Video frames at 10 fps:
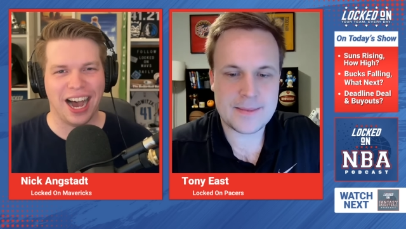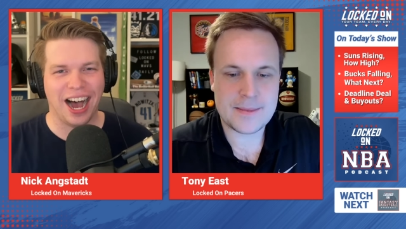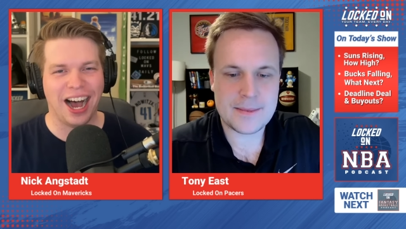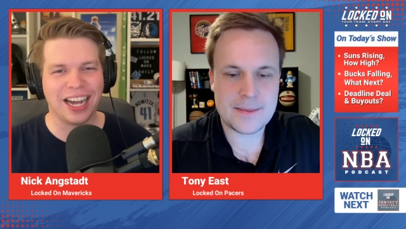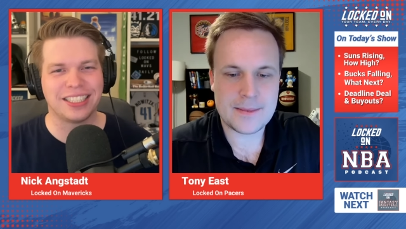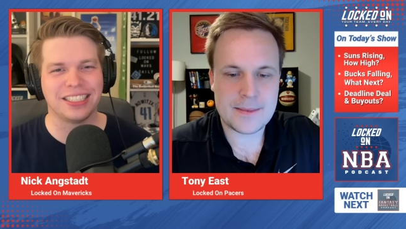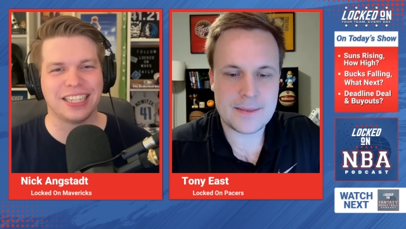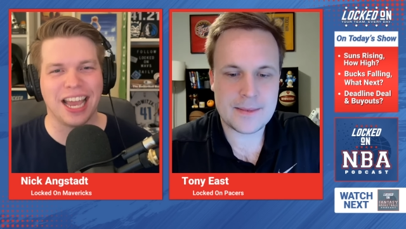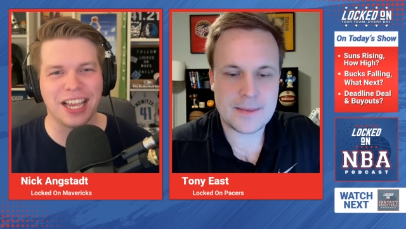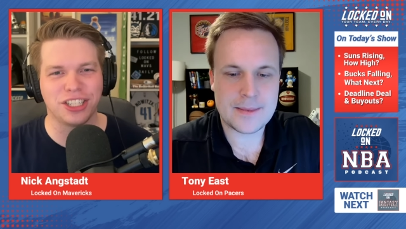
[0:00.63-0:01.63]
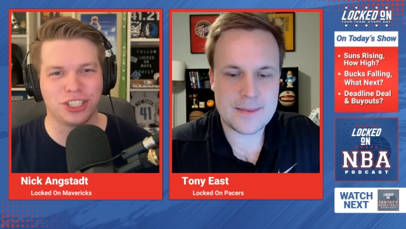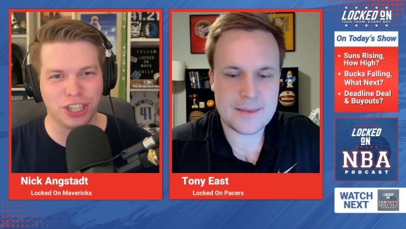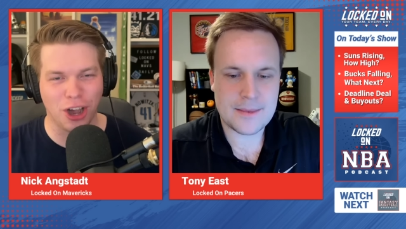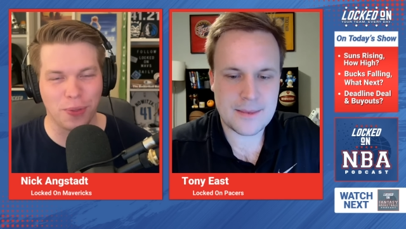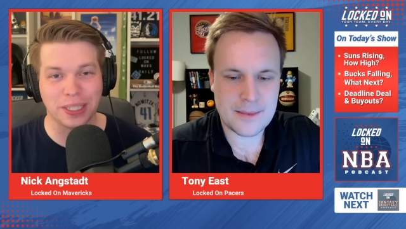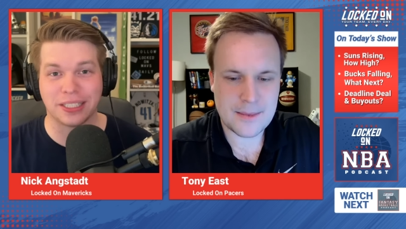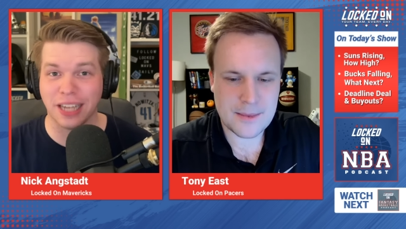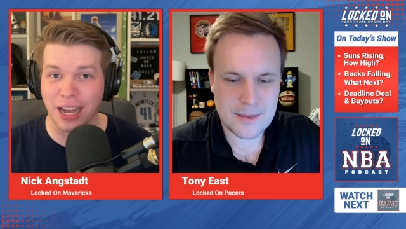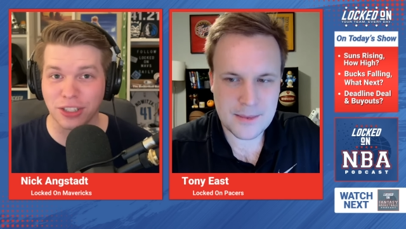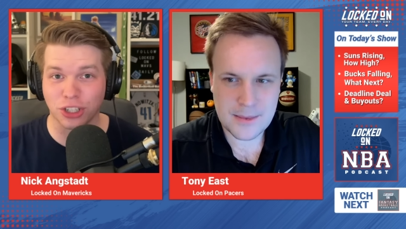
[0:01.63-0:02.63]
Speaker 1: On today's show, the
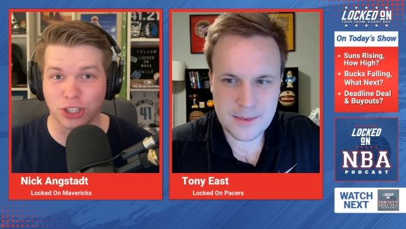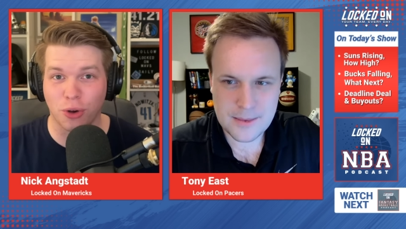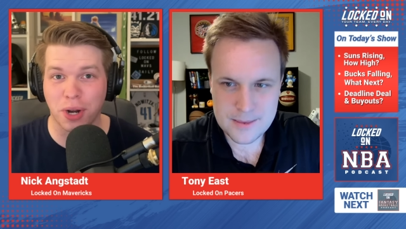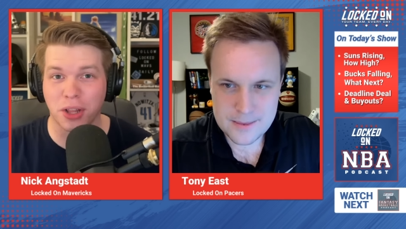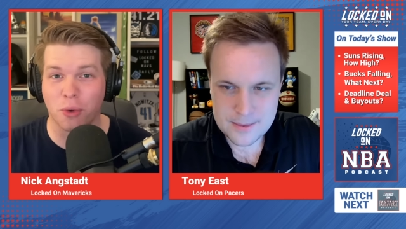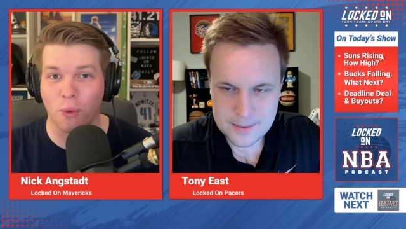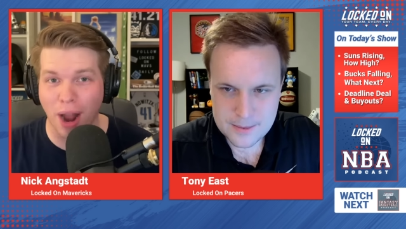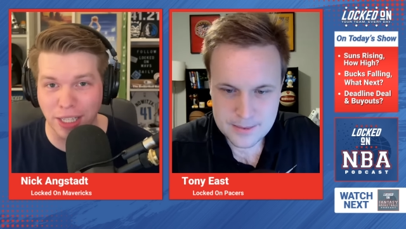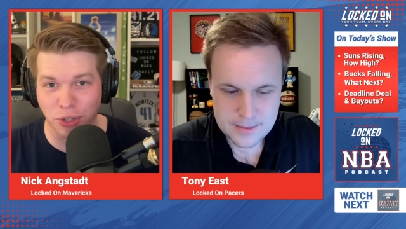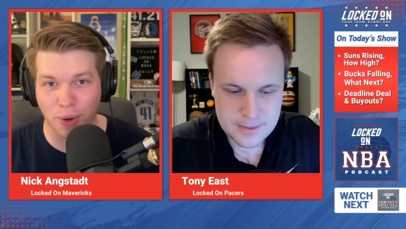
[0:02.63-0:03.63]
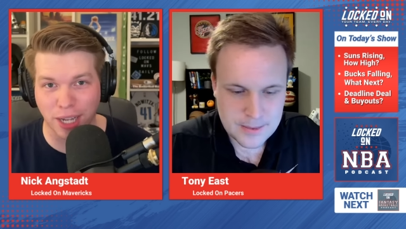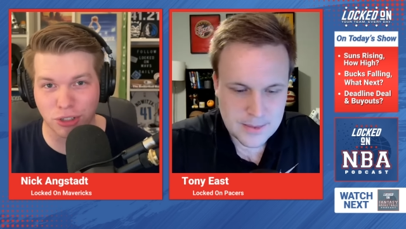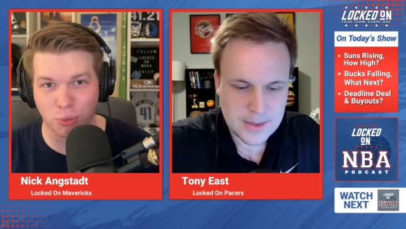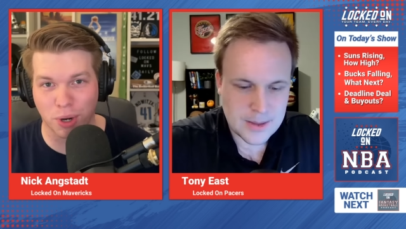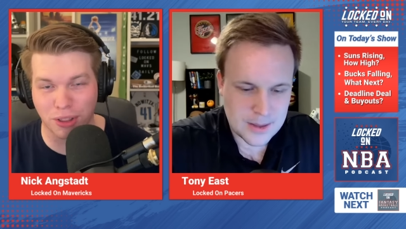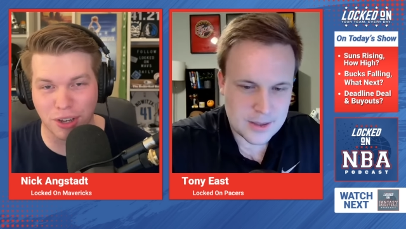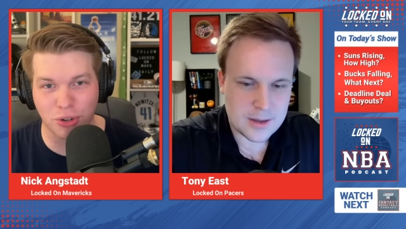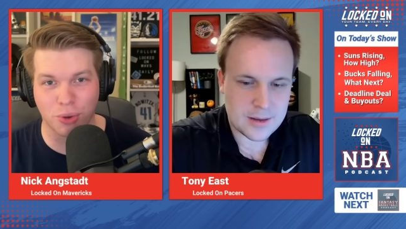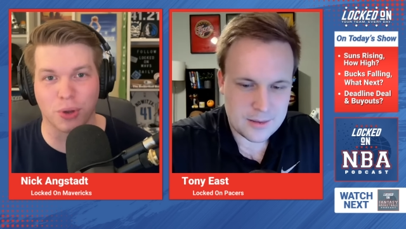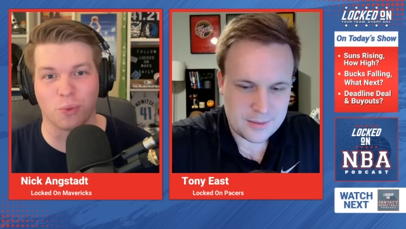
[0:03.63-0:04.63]
Suns are going in the right direction. What are they
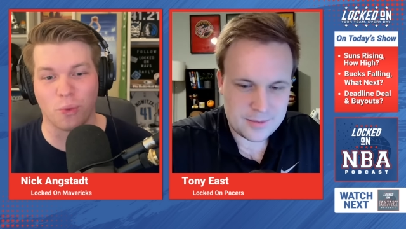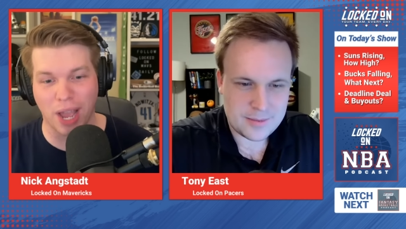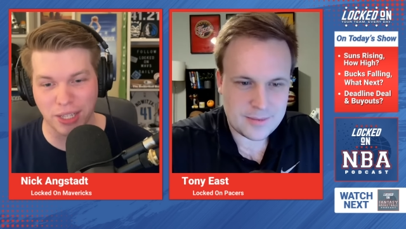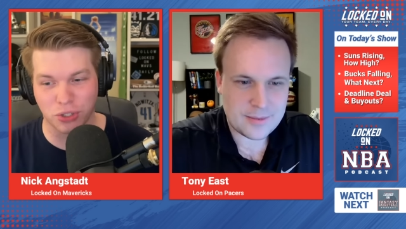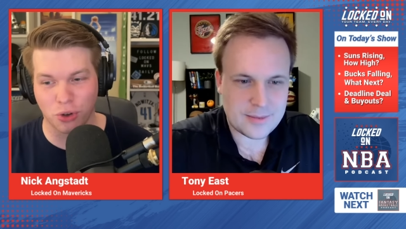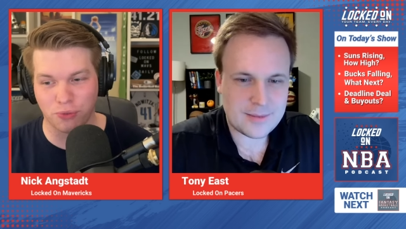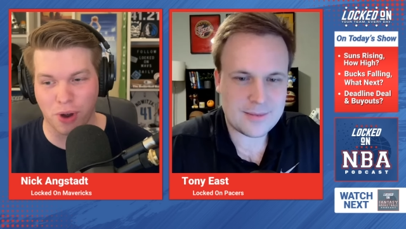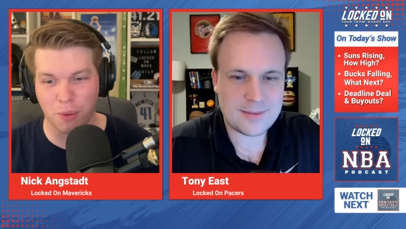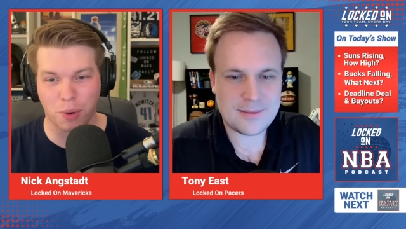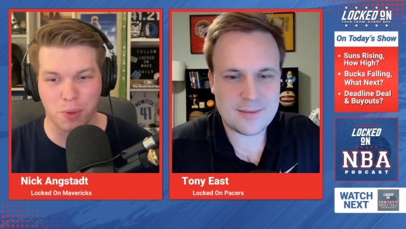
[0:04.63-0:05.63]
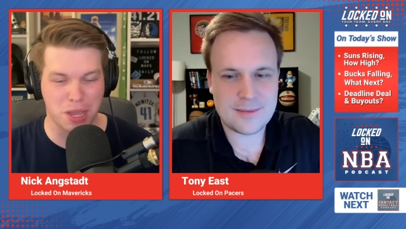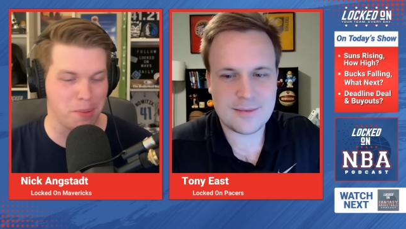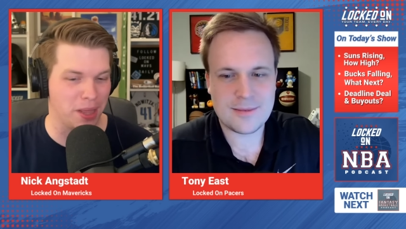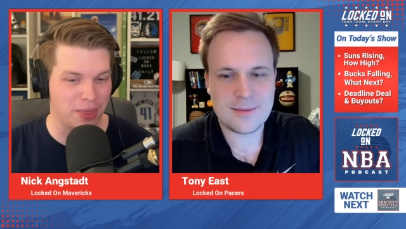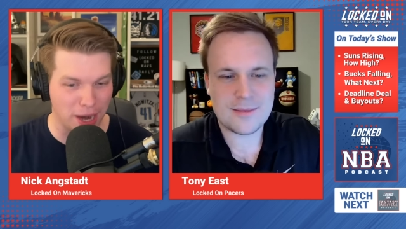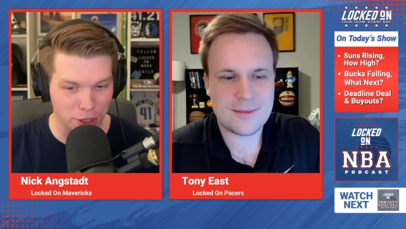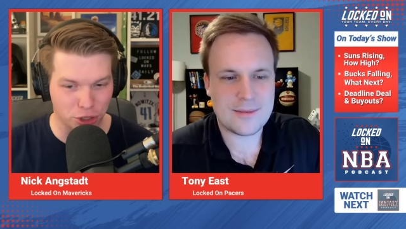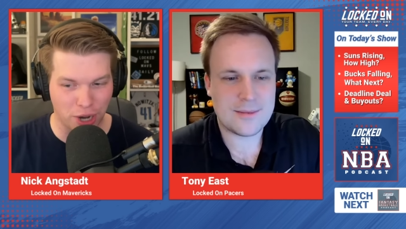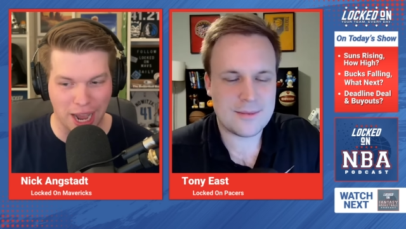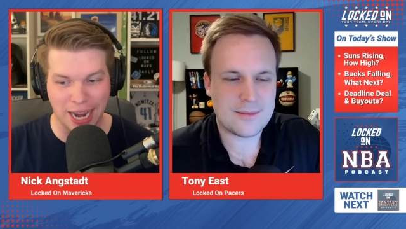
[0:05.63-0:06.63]
doing right so far? What do we think about their
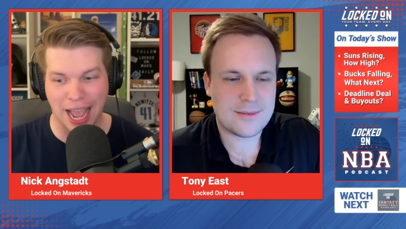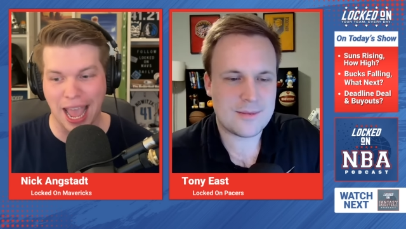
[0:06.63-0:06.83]
trade?